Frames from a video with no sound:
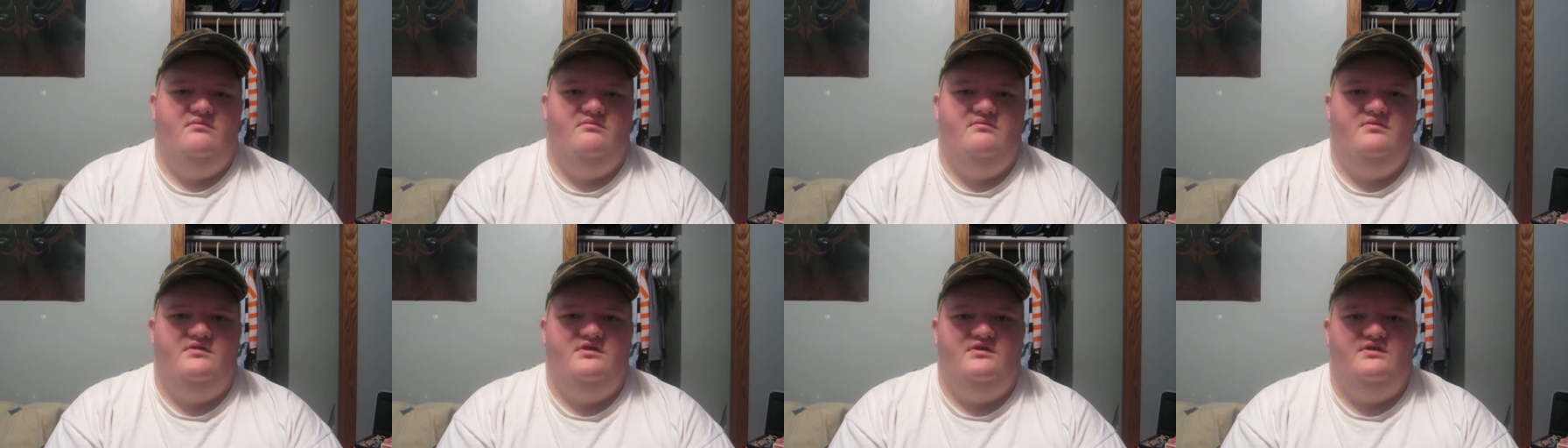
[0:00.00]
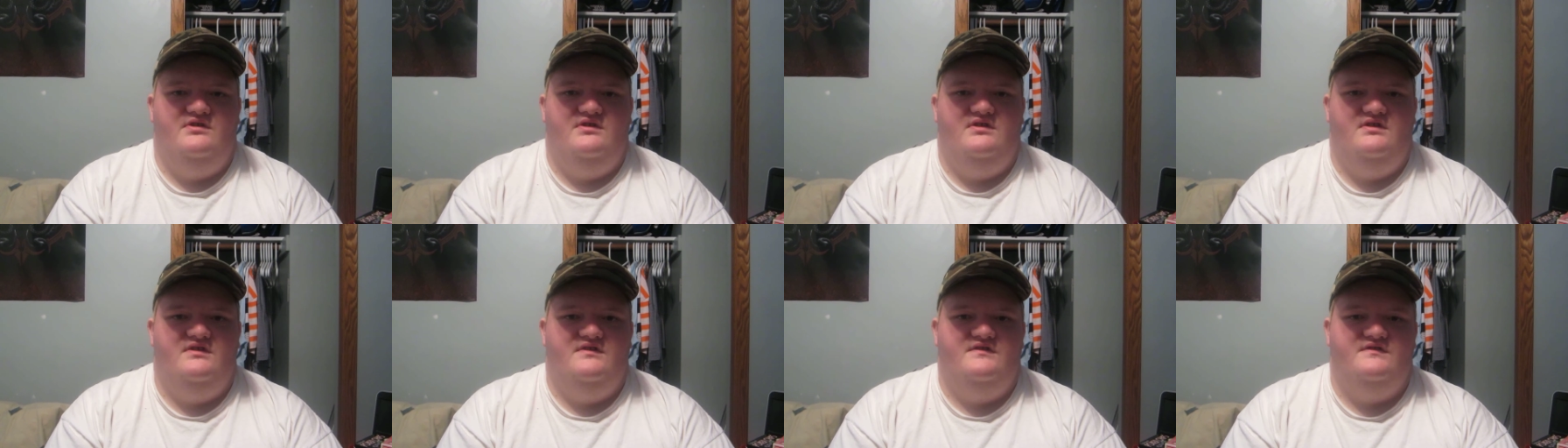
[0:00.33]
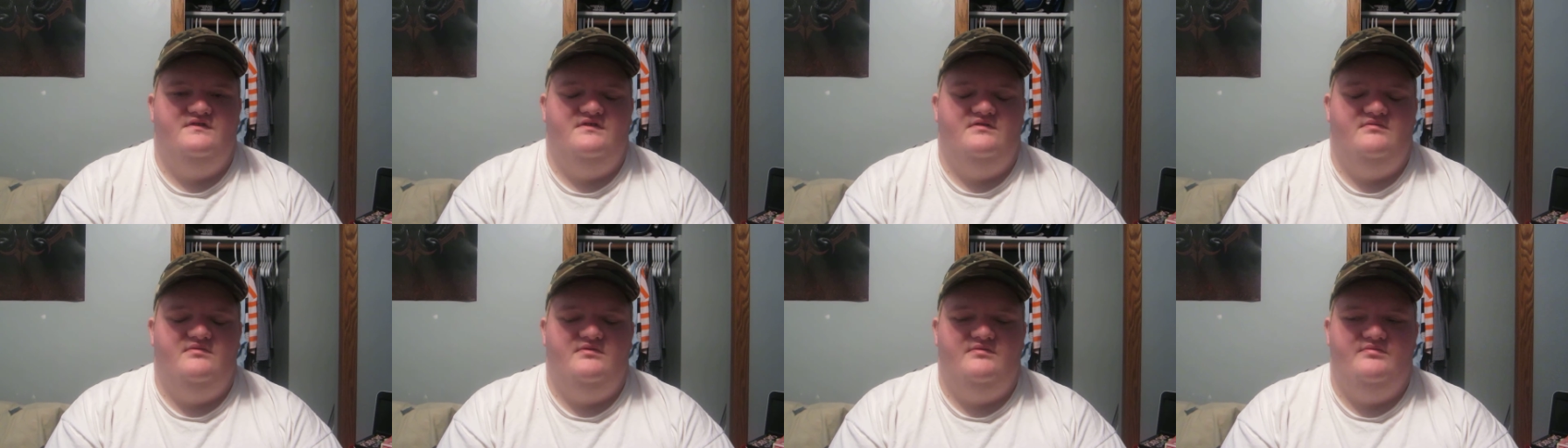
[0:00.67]
But you guys
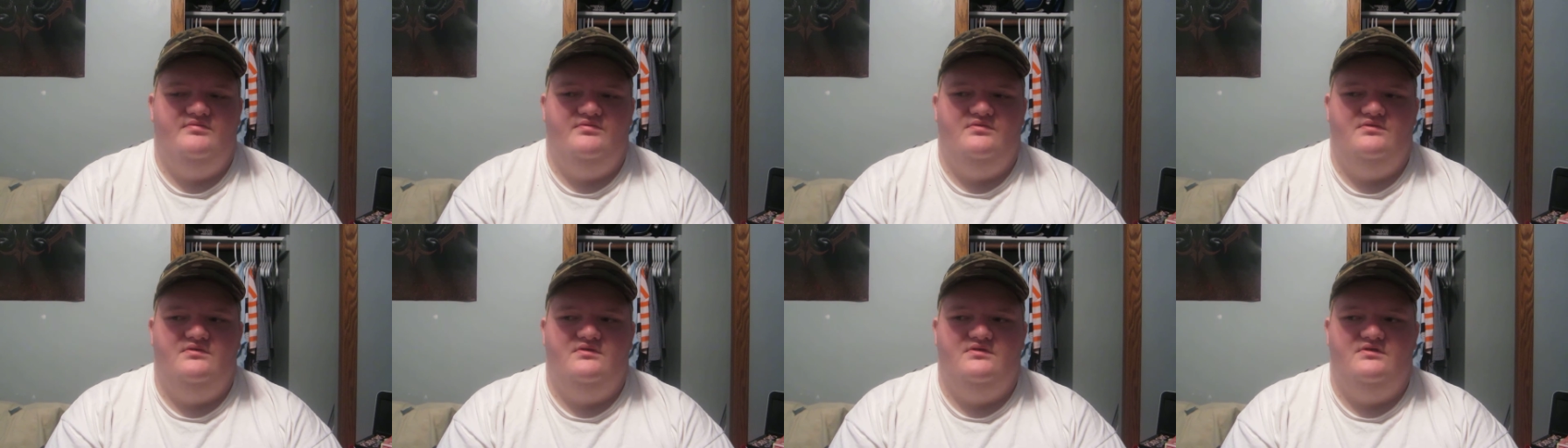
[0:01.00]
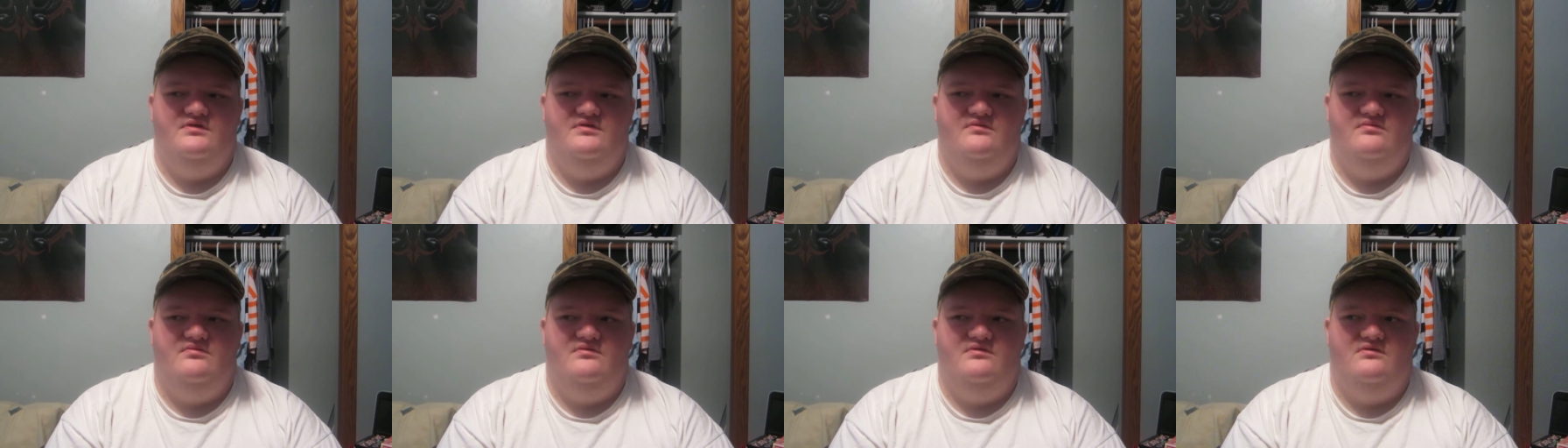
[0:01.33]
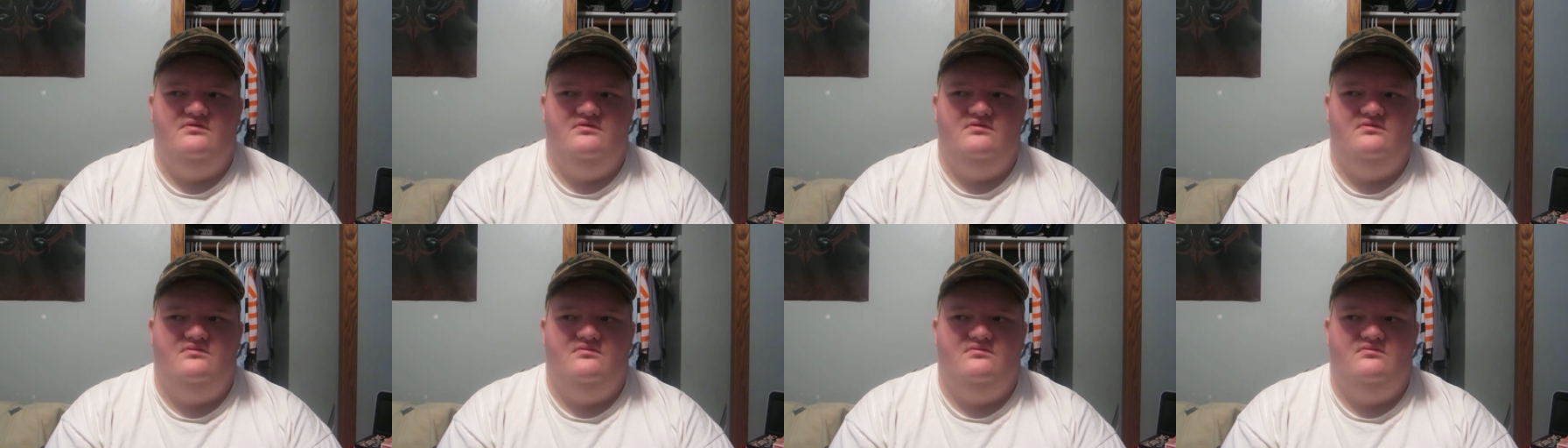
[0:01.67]
get my point
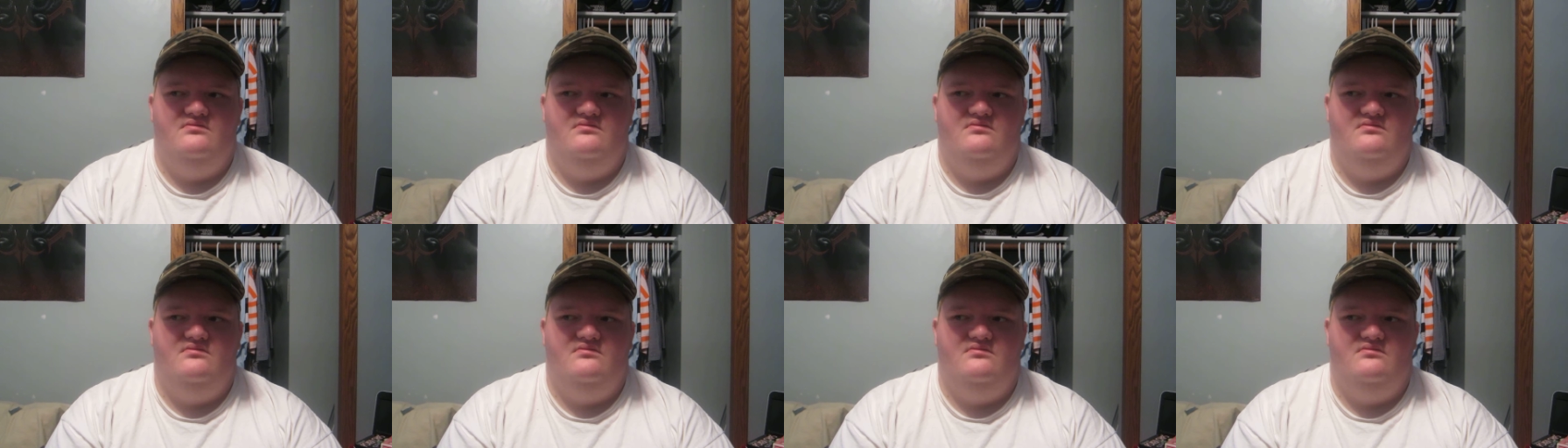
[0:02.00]
about,